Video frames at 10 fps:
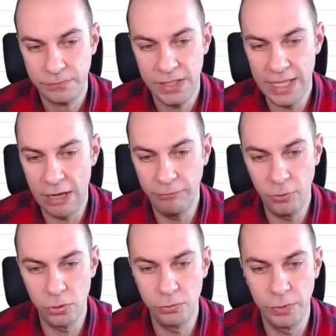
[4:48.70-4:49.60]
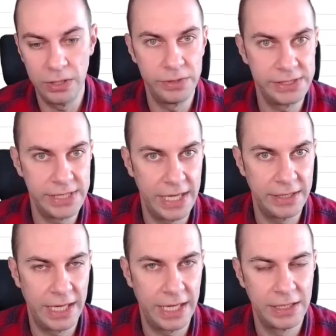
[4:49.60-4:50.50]
Now, for goodwill, we said
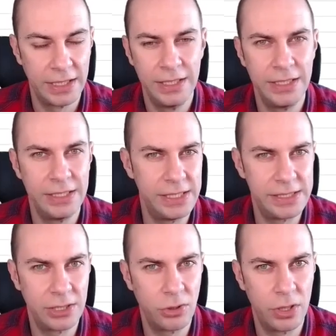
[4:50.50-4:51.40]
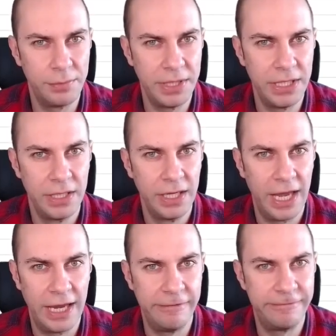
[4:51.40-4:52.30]
that this isn't going to be
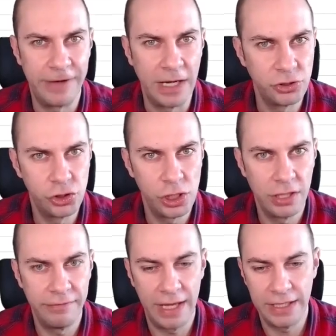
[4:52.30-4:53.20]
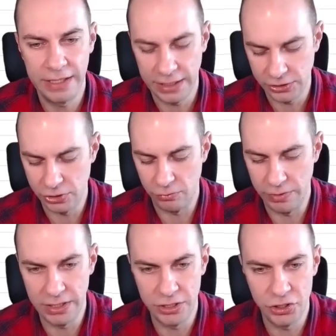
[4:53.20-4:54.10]
a function of anything, so we're
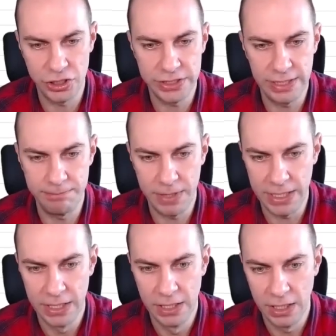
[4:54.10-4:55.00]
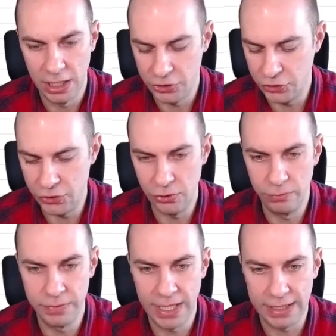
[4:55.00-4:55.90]
going to just simply
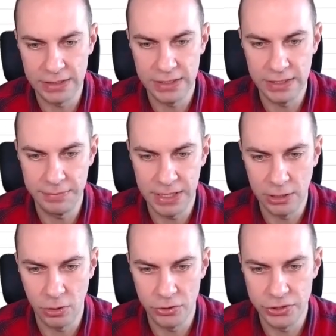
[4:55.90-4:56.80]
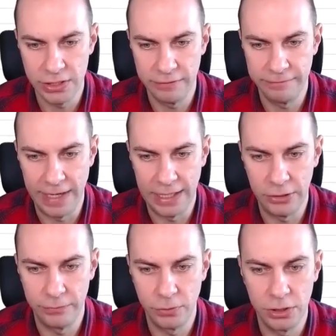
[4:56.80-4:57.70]
assume that to be a constant
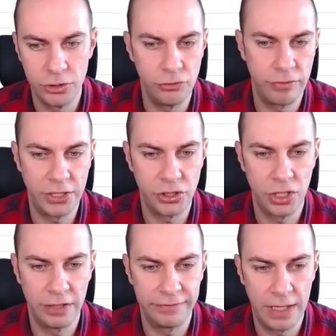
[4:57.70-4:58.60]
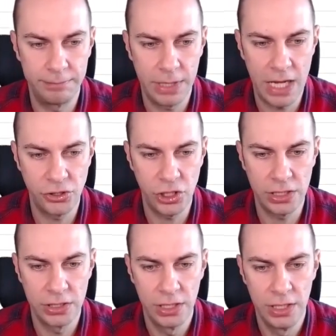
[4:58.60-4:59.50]
value for the duration of our project.